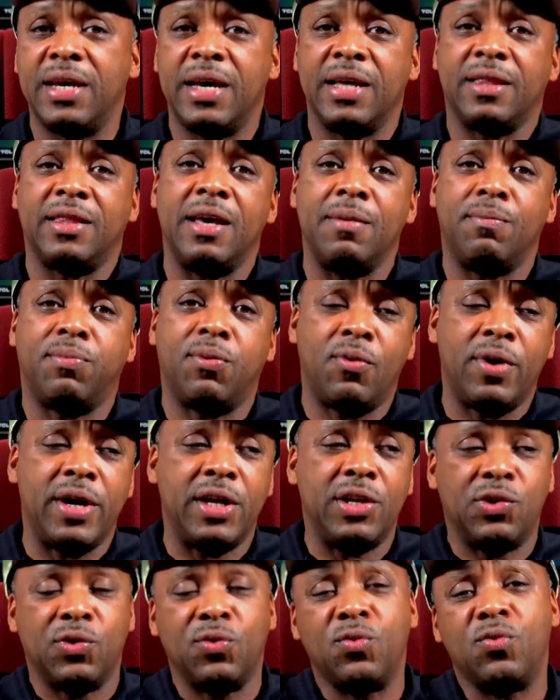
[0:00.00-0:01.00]
at that
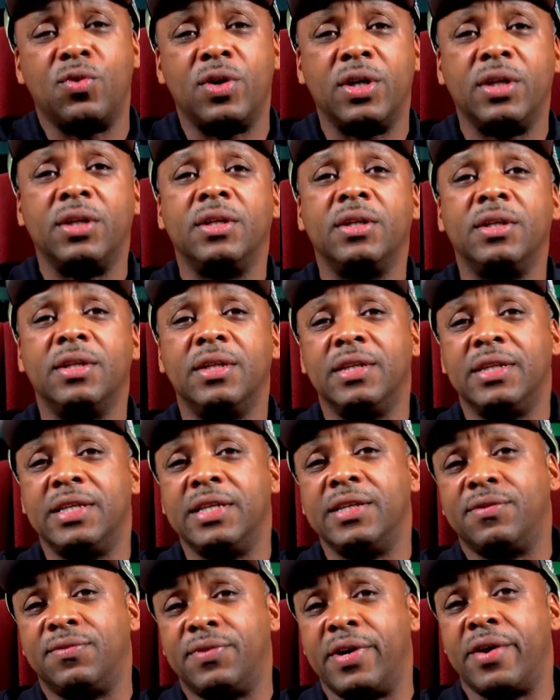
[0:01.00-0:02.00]
point doing
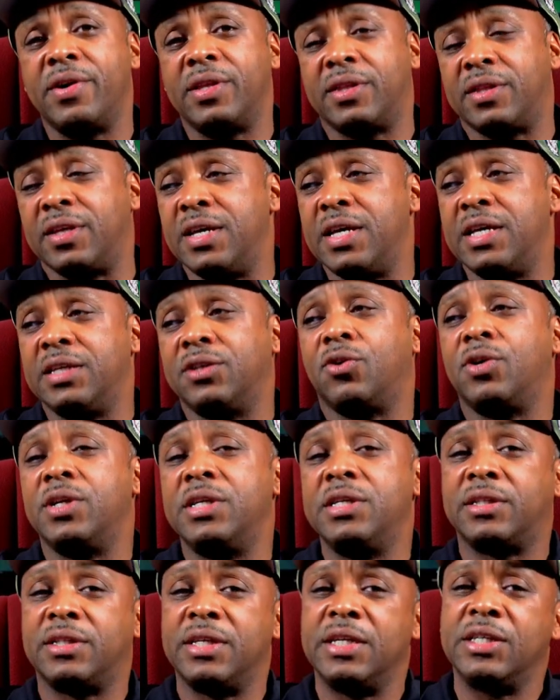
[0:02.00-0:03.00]
these very things, or
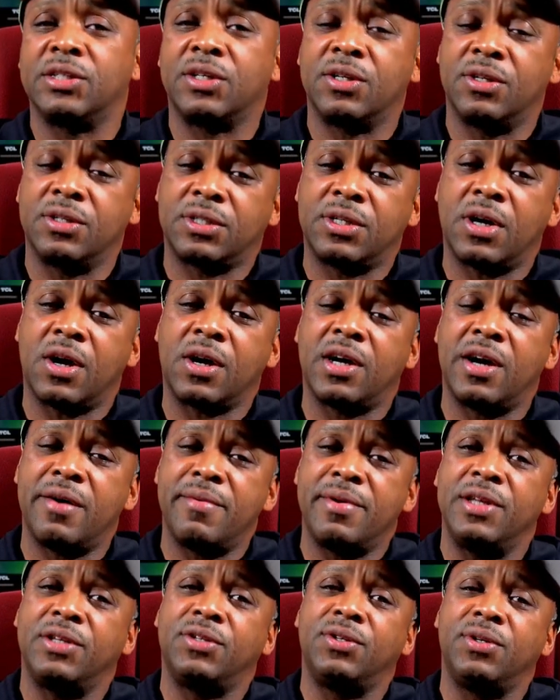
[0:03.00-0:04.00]
these things are going to start
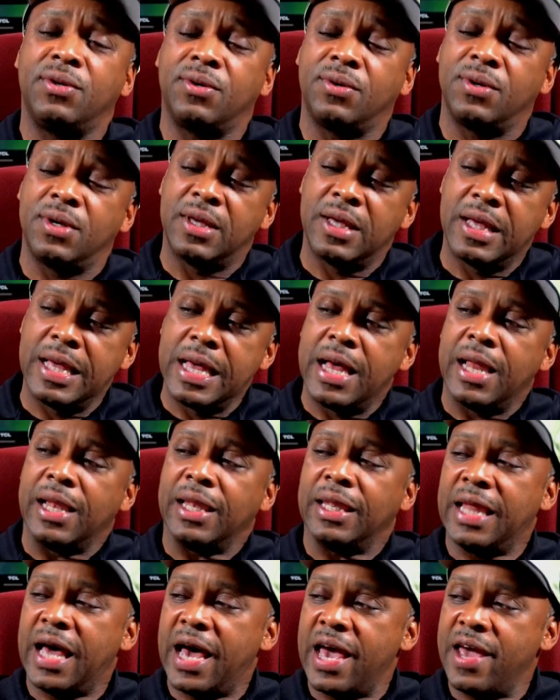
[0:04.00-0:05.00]
coming into your
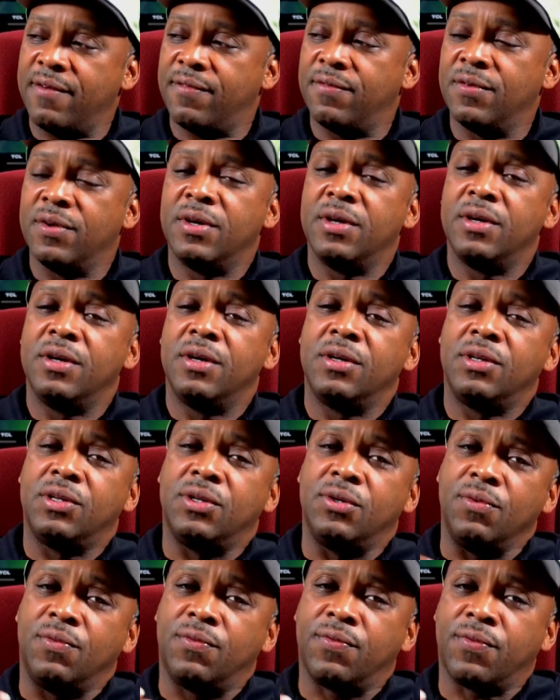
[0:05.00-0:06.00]
life
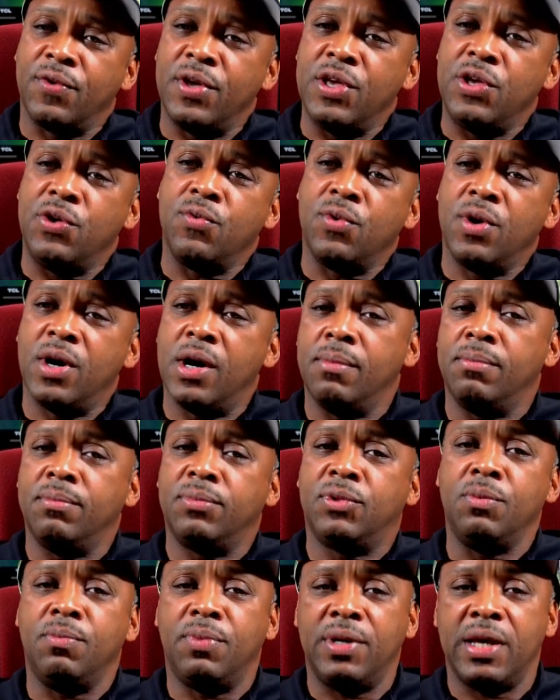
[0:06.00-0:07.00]
to free you up
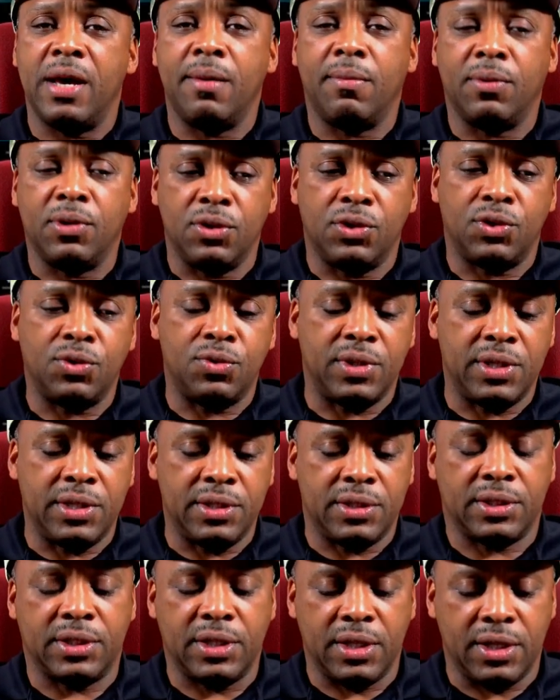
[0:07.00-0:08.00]
to be able to do
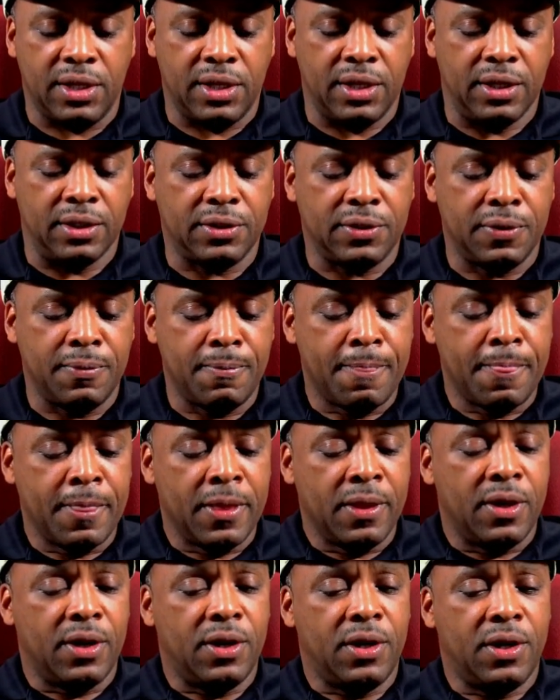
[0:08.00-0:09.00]
these things.
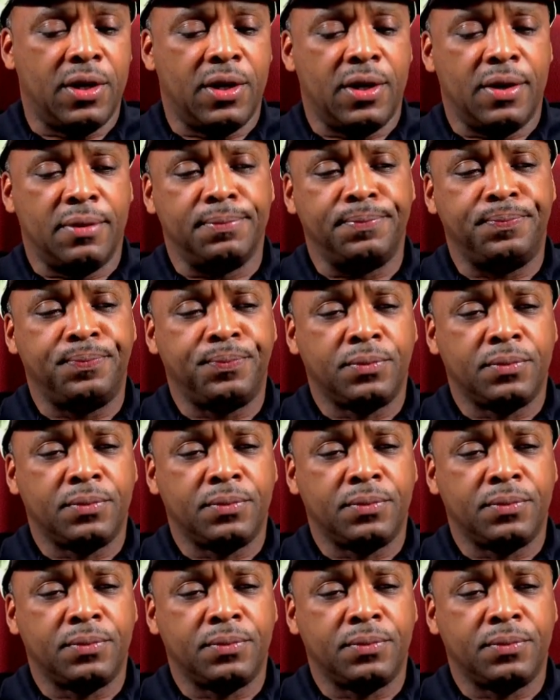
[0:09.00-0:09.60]
Because